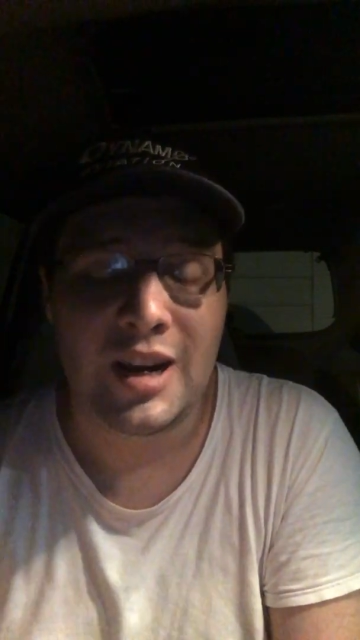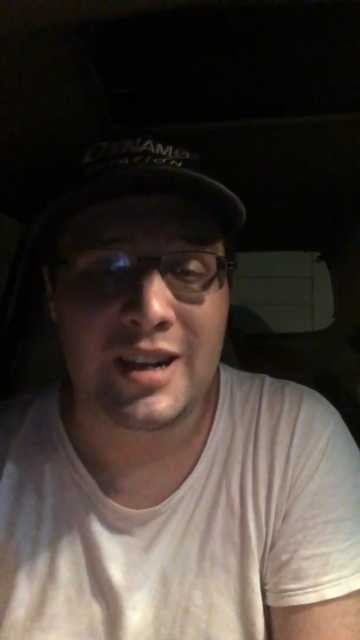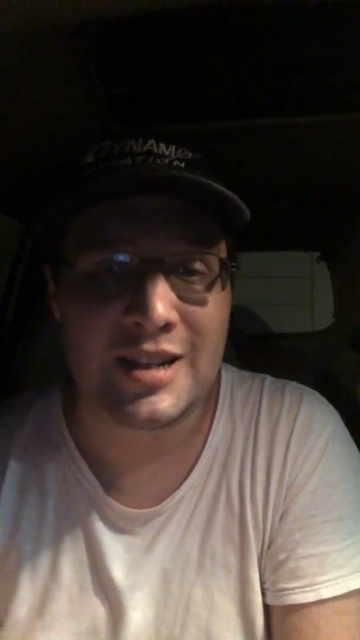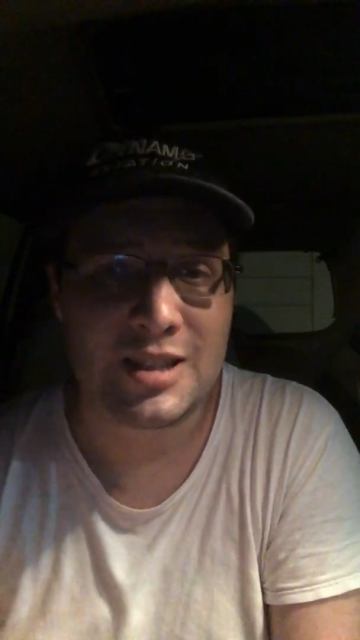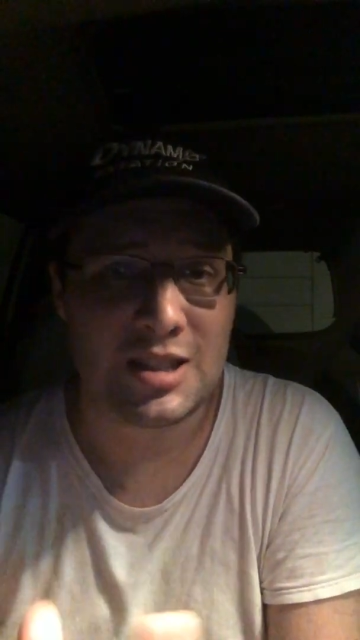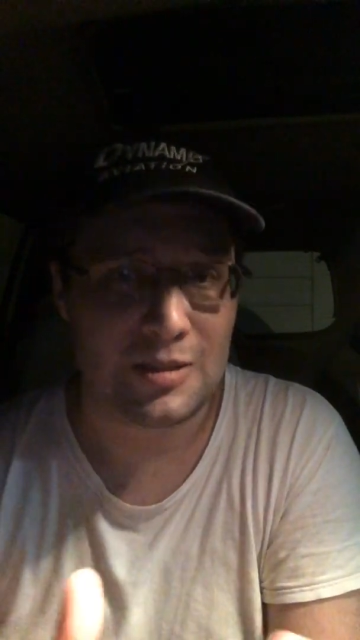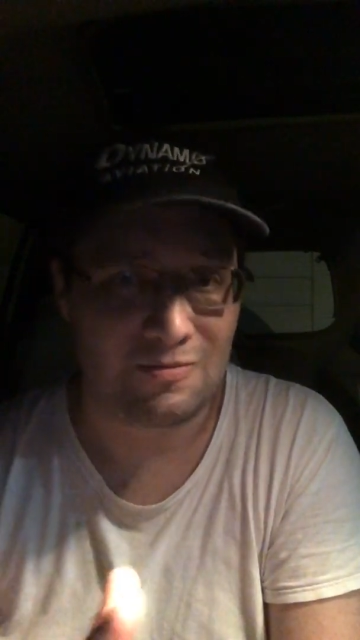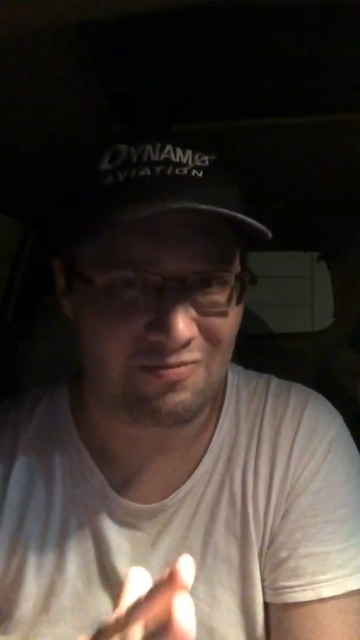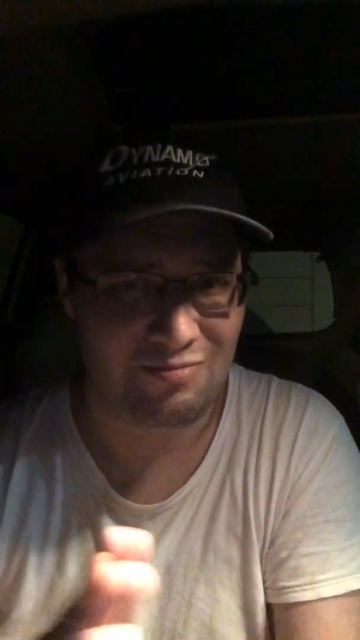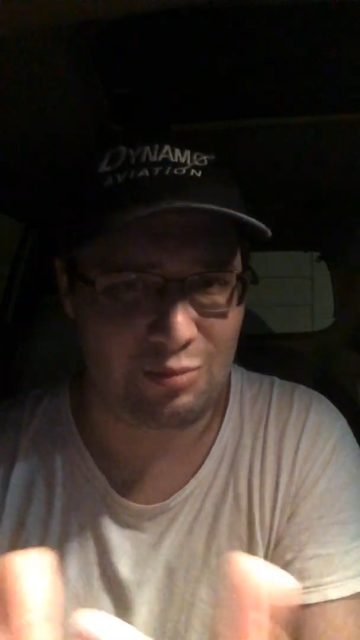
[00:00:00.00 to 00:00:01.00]
And
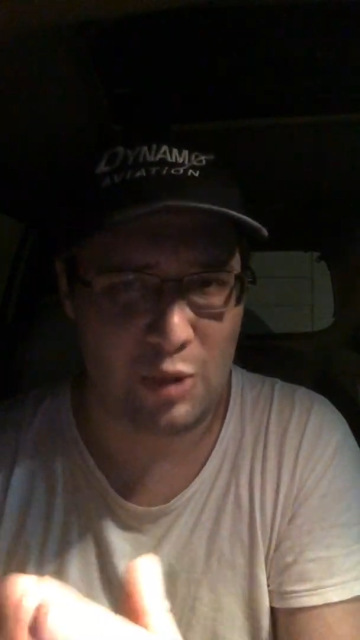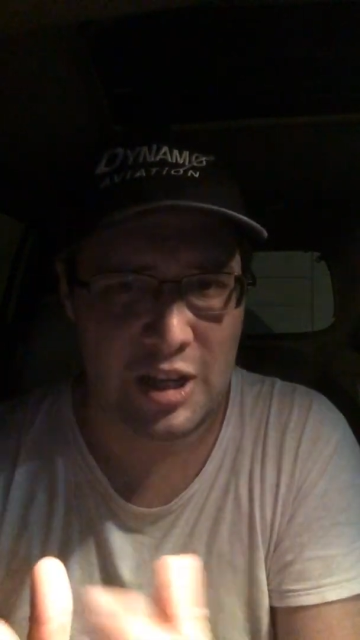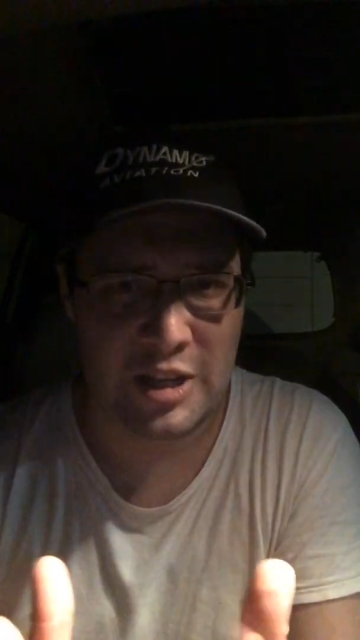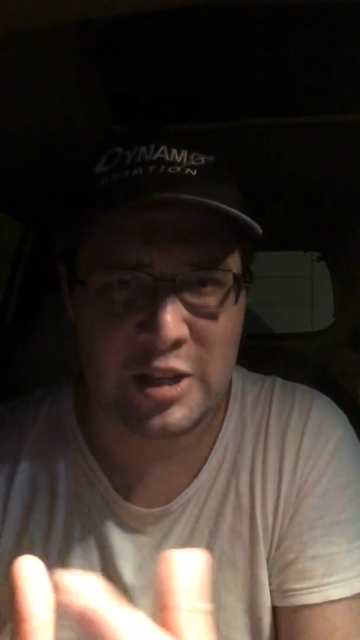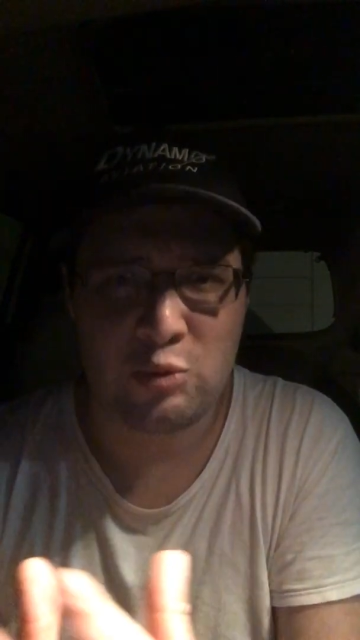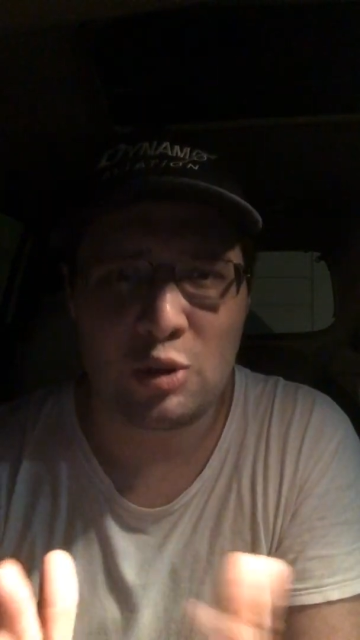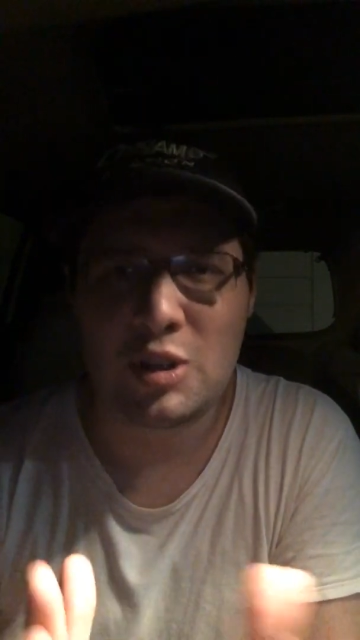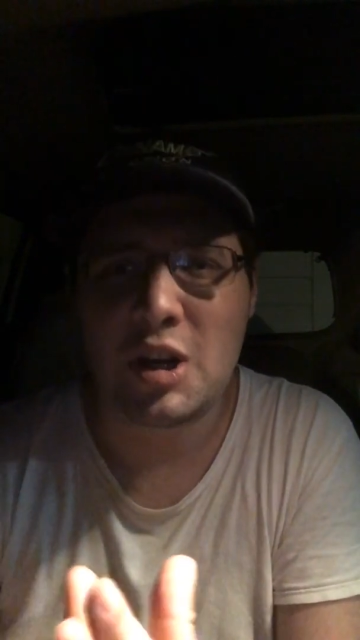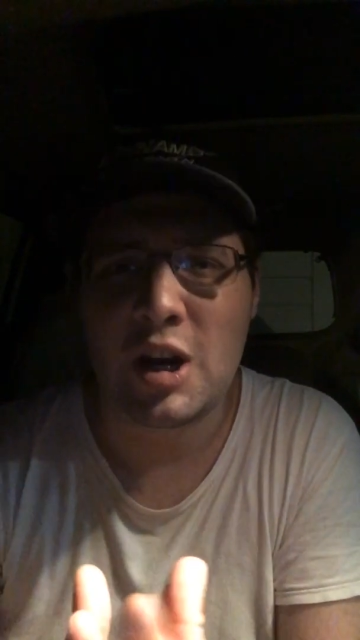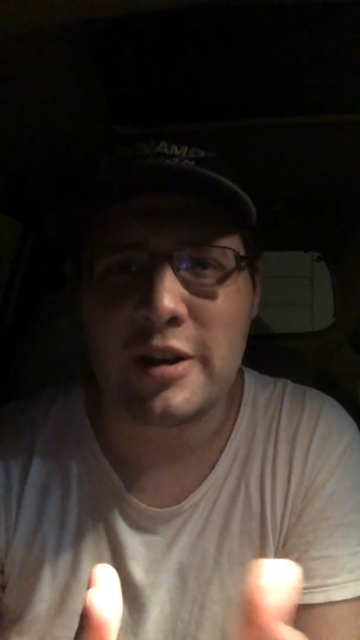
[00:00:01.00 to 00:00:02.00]
it's
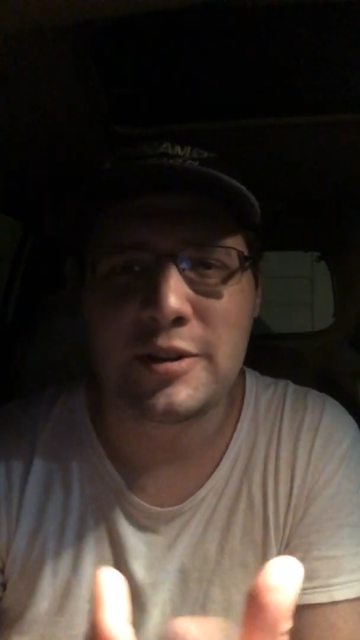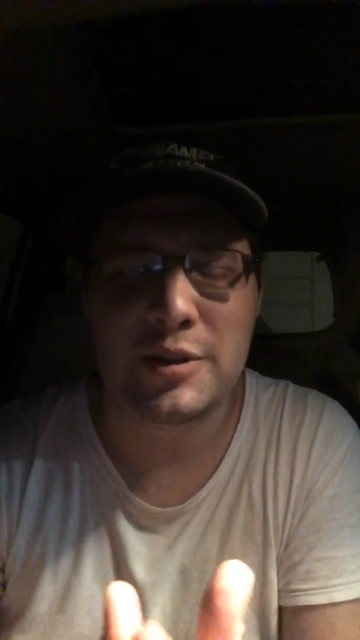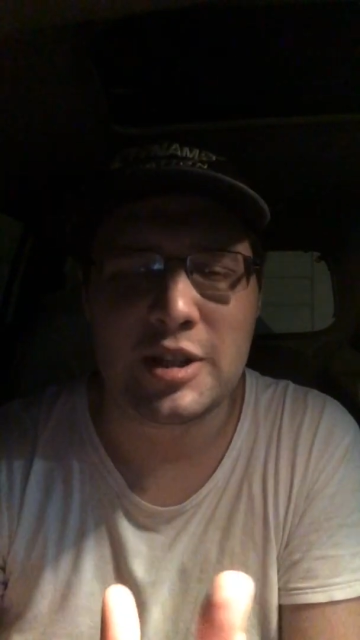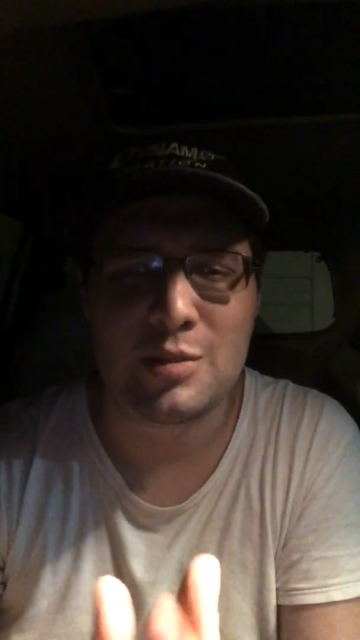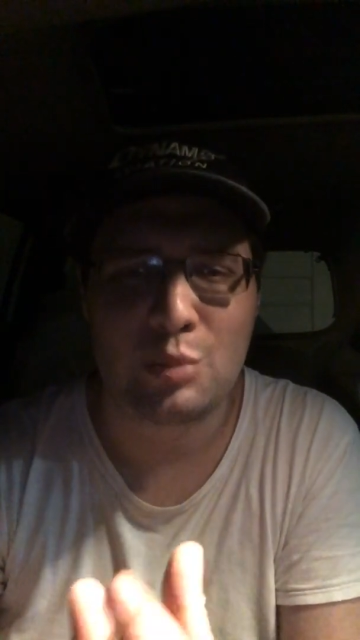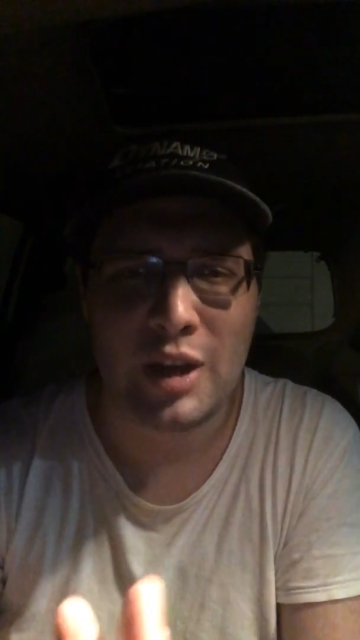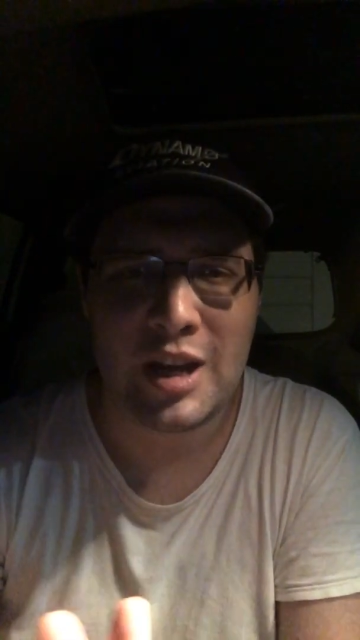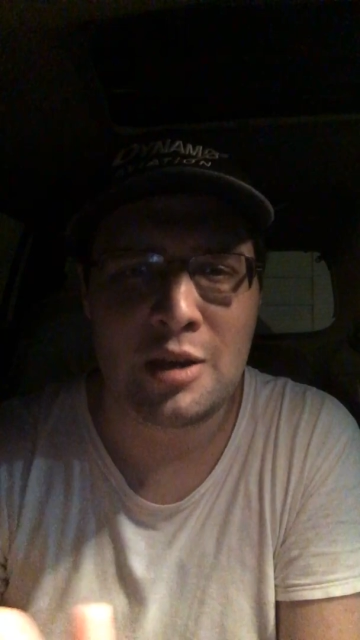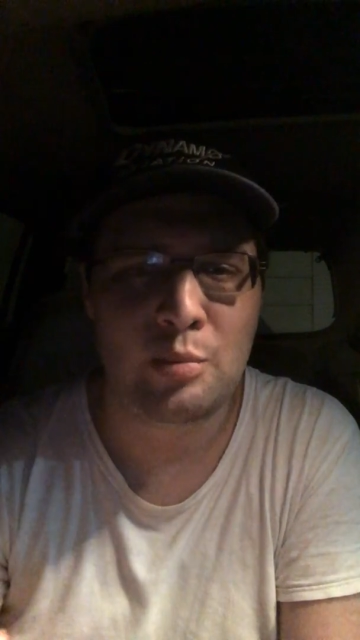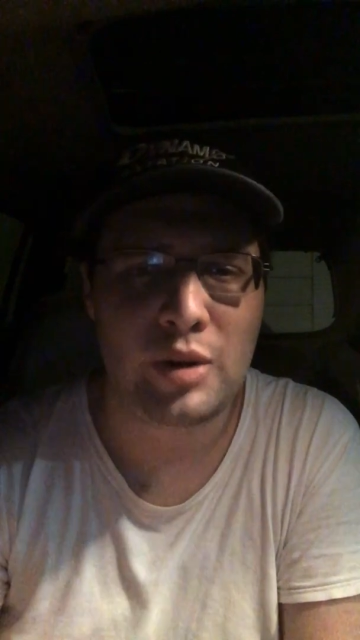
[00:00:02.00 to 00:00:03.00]
really hard to
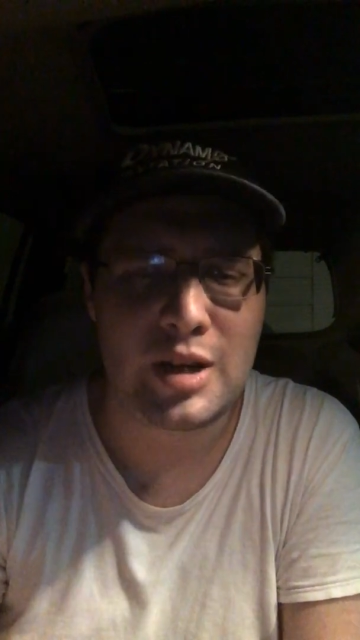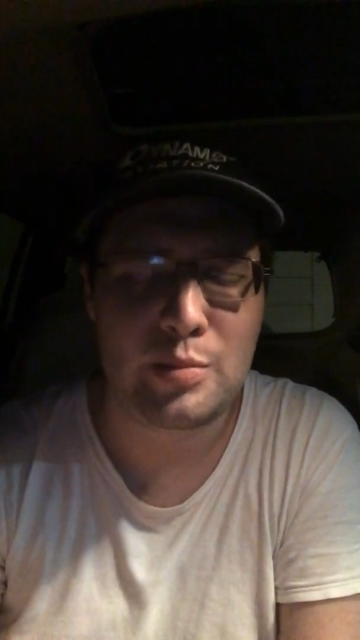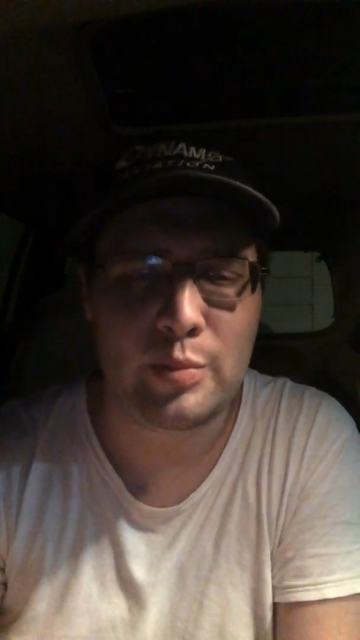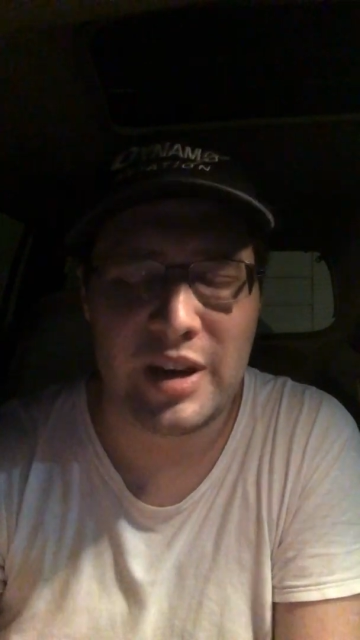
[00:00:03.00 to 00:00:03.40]
explain, but